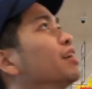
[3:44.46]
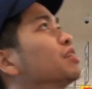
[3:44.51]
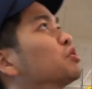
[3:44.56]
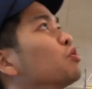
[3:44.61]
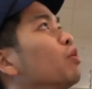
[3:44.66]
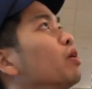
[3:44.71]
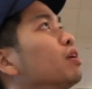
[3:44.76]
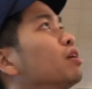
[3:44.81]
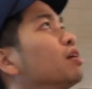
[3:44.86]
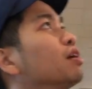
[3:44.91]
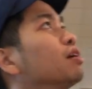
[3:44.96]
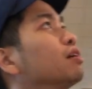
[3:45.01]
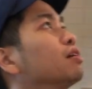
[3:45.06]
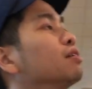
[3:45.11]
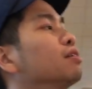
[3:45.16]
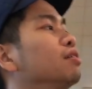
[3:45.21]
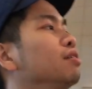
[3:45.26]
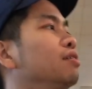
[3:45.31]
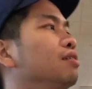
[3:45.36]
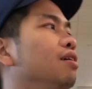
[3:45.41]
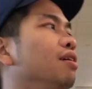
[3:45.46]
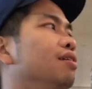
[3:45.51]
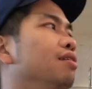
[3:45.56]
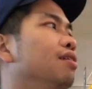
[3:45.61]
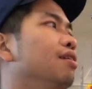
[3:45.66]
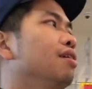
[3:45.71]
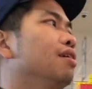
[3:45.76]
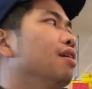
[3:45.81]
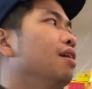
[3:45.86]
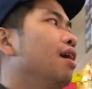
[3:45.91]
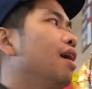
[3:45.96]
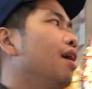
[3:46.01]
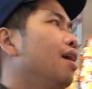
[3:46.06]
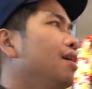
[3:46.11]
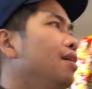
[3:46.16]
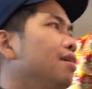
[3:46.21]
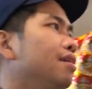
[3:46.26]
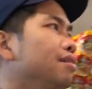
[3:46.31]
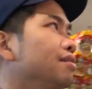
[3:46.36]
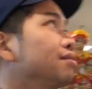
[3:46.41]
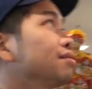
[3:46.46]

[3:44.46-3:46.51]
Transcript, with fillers: hao hao wasn't as good I, as